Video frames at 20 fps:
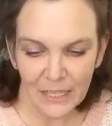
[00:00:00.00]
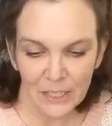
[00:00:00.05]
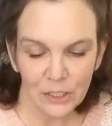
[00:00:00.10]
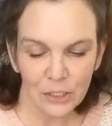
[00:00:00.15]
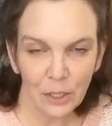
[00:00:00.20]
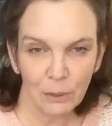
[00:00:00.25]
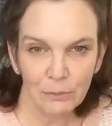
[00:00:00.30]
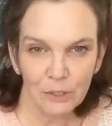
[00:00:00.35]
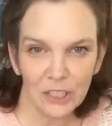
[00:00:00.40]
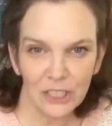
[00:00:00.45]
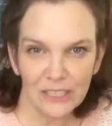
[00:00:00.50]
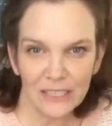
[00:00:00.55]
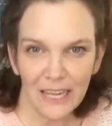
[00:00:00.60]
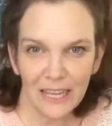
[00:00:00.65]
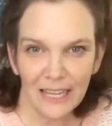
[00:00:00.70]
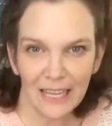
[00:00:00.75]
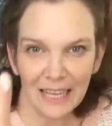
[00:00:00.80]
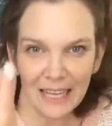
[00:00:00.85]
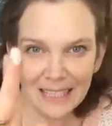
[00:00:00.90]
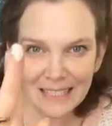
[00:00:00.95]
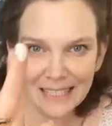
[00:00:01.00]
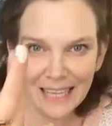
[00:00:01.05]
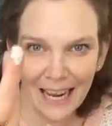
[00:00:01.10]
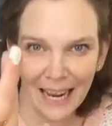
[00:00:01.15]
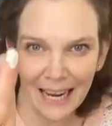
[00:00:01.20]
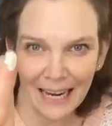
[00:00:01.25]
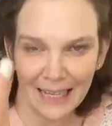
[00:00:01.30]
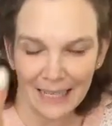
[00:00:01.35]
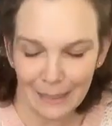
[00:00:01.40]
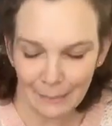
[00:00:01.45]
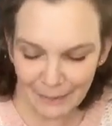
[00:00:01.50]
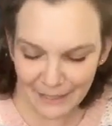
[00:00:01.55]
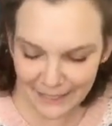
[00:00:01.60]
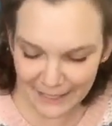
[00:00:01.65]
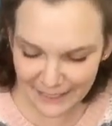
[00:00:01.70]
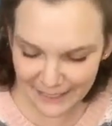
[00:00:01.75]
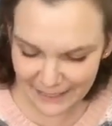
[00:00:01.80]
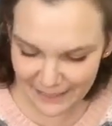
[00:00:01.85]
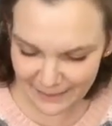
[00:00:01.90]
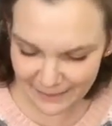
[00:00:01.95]
So I'm just taking a tiny
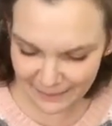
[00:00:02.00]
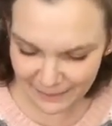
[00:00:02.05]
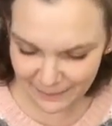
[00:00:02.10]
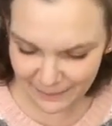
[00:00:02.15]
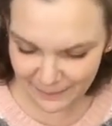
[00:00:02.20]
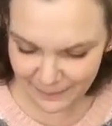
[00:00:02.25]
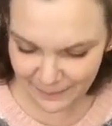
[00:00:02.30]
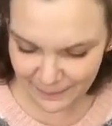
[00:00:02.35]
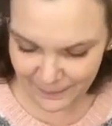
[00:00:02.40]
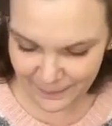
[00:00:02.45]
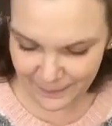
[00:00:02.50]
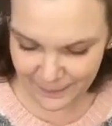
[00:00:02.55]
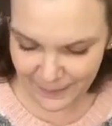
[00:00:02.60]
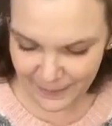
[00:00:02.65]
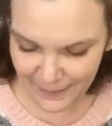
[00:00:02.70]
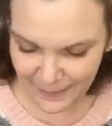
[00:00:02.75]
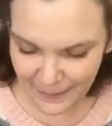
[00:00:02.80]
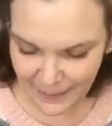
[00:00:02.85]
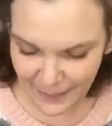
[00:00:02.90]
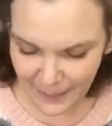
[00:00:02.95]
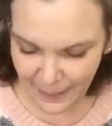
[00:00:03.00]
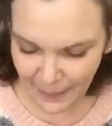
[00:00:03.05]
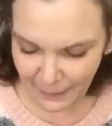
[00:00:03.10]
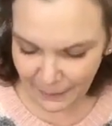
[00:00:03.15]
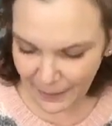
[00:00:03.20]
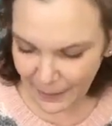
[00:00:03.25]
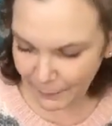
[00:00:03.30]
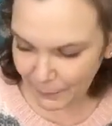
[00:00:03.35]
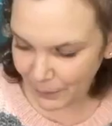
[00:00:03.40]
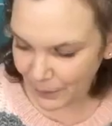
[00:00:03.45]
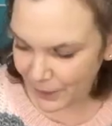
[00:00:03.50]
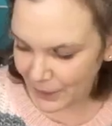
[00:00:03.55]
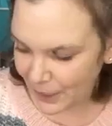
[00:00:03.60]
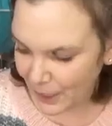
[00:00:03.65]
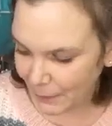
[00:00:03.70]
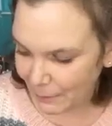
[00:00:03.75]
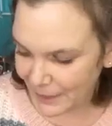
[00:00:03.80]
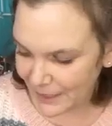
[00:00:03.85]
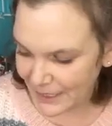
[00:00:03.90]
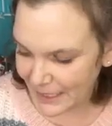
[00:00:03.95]
bit. I'm going to put it
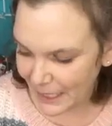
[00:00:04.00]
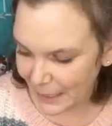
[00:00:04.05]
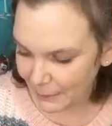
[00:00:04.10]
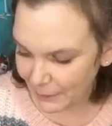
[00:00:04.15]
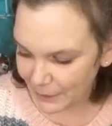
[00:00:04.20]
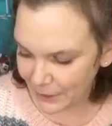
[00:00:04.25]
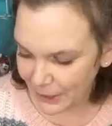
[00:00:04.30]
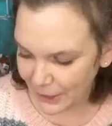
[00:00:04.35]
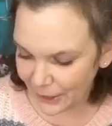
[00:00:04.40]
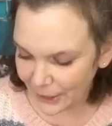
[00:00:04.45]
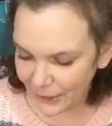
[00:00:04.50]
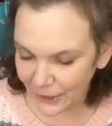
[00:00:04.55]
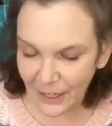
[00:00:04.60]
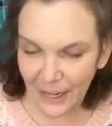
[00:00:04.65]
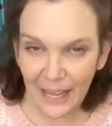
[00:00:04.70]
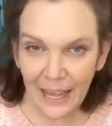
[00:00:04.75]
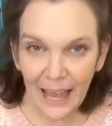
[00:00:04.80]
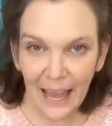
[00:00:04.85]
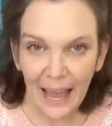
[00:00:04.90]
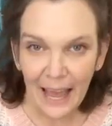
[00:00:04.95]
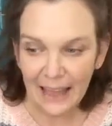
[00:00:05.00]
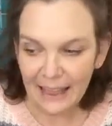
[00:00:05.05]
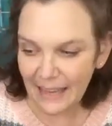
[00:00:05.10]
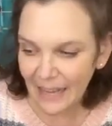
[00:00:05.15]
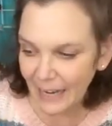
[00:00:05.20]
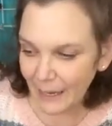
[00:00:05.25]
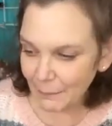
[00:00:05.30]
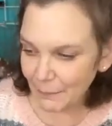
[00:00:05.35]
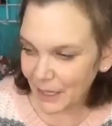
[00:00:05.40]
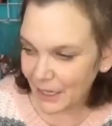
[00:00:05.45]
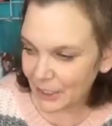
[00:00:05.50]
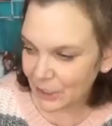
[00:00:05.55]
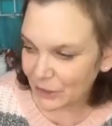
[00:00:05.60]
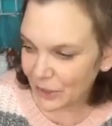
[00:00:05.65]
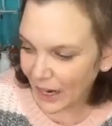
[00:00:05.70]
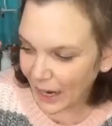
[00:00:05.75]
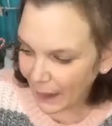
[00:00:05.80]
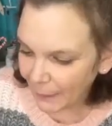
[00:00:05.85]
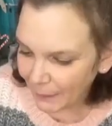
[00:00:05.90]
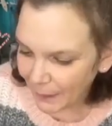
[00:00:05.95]
on my table here. And then I'm going to
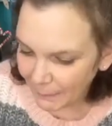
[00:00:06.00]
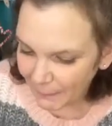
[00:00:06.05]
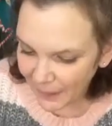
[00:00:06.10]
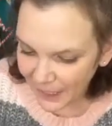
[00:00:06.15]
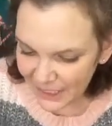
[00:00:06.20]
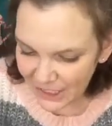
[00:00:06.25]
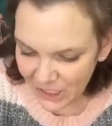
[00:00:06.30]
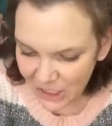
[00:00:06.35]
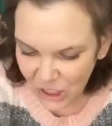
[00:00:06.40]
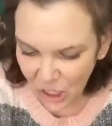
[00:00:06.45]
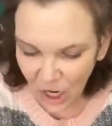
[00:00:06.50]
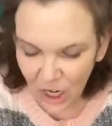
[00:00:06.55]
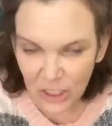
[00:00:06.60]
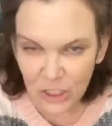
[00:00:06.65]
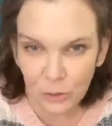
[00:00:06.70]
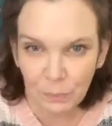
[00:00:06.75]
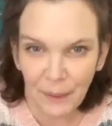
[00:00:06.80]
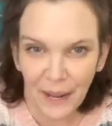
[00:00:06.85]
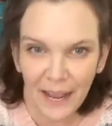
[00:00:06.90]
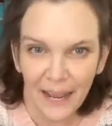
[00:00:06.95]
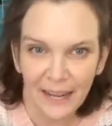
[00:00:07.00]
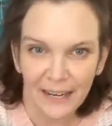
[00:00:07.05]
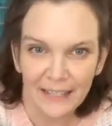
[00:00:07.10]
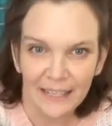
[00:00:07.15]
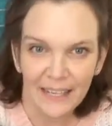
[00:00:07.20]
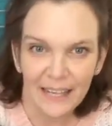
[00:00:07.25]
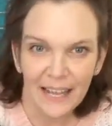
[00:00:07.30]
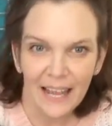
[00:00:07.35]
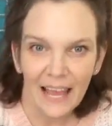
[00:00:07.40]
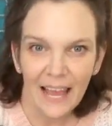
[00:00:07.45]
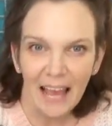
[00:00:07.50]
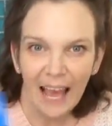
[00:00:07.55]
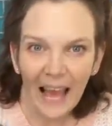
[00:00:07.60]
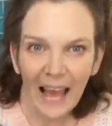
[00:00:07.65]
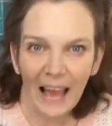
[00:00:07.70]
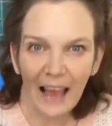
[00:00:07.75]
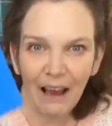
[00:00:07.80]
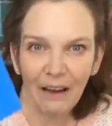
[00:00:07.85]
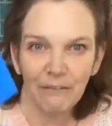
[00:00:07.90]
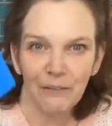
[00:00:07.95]
grab my Scotch pad.
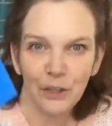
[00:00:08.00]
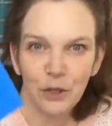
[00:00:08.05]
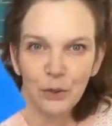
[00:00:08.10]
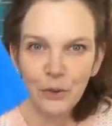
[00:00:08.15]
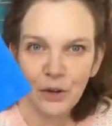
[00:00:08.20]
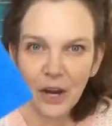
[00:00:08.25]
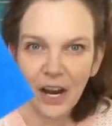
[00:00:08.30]
Have you